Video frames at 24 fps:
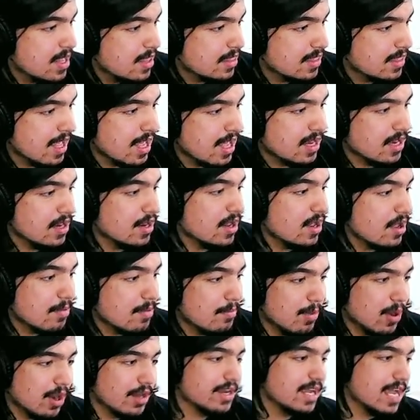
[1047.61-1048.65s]
Then
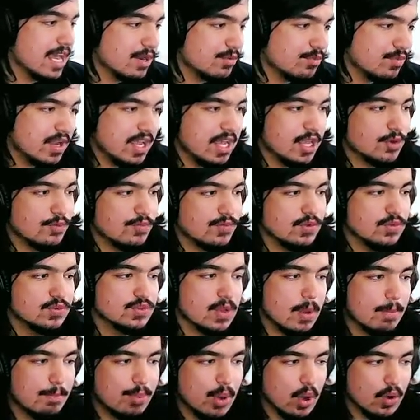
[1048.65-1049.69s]
Mark Henry interviews
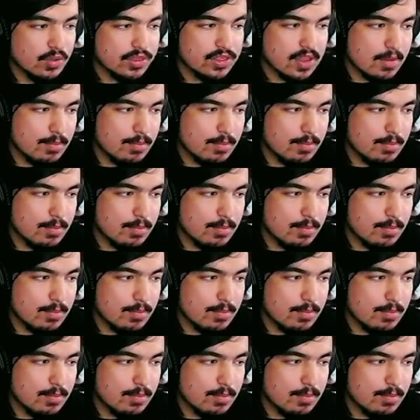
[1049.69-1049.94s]
both